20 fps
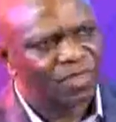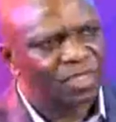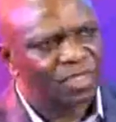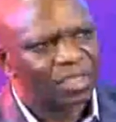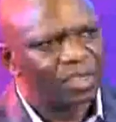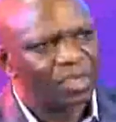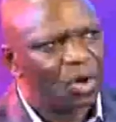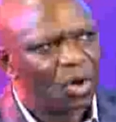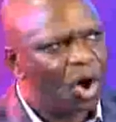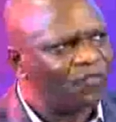
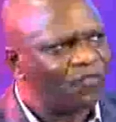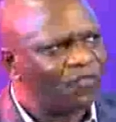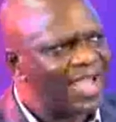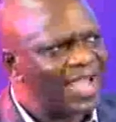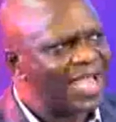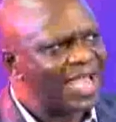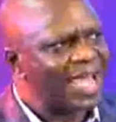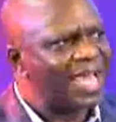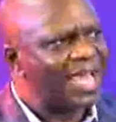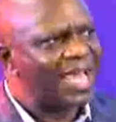of
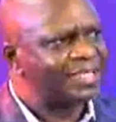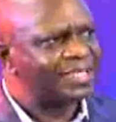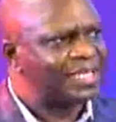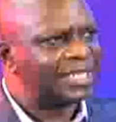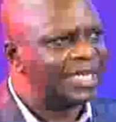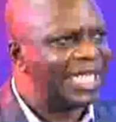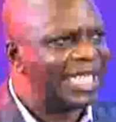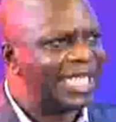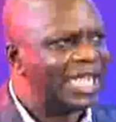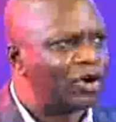
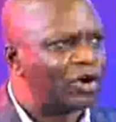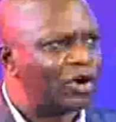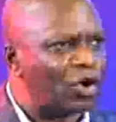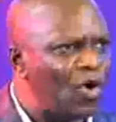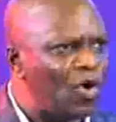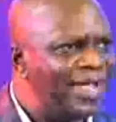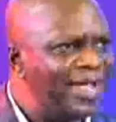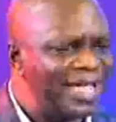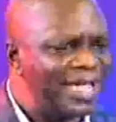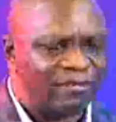engaging in
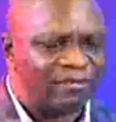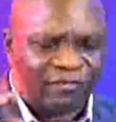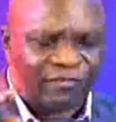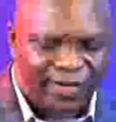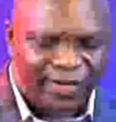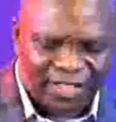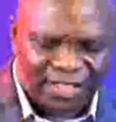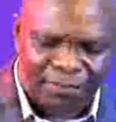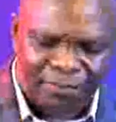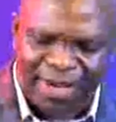wrong
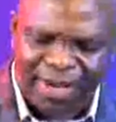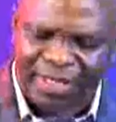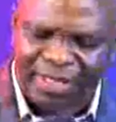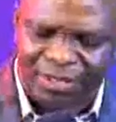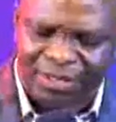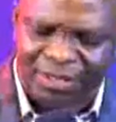investments,